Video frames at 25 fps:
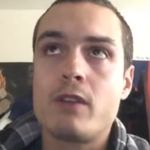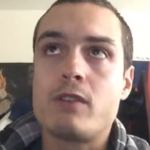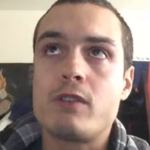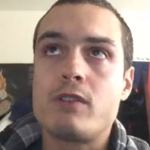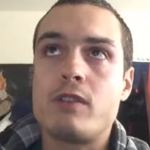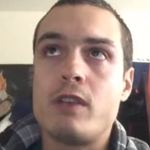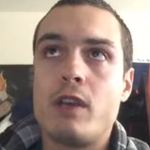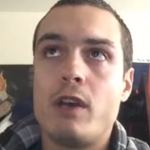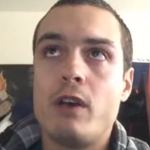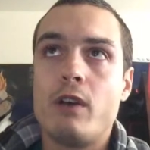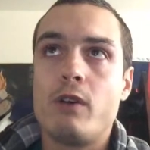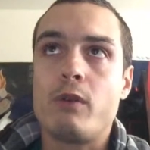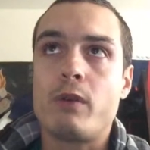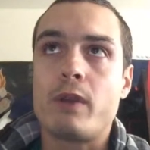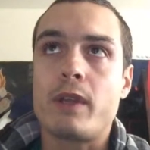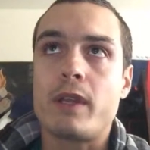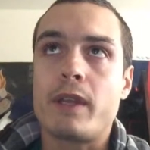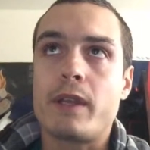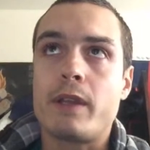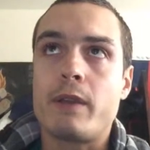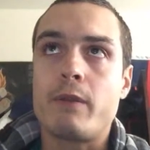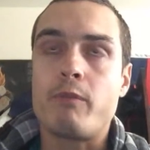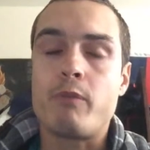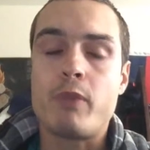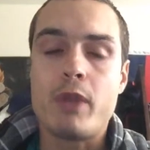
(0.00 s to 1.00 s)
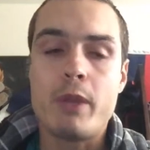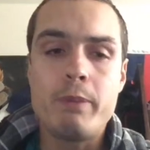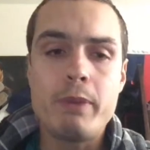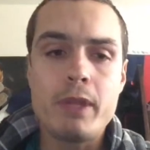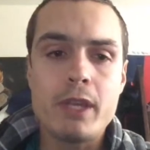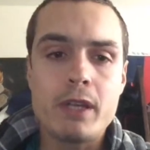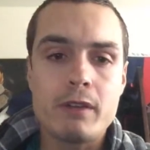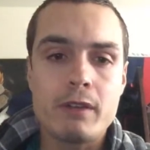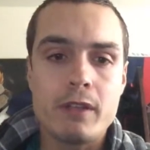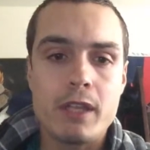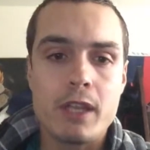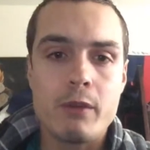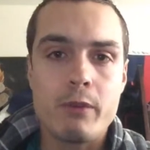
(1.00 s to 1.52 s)
So
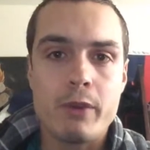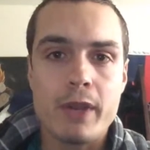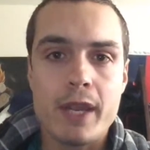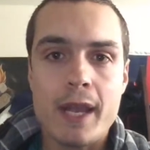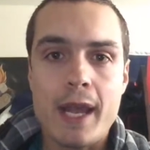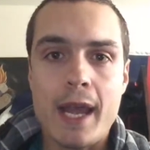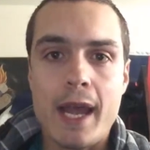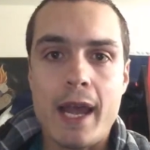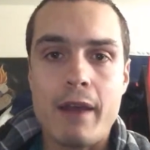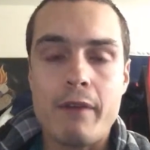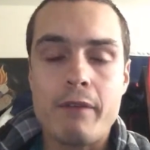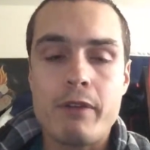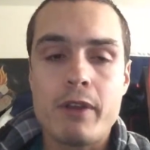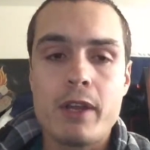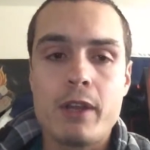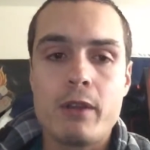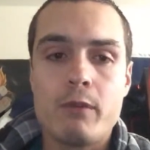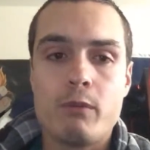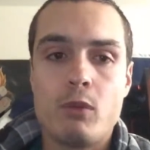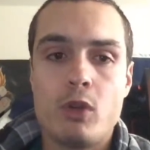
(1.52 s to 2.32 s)
biblically, we have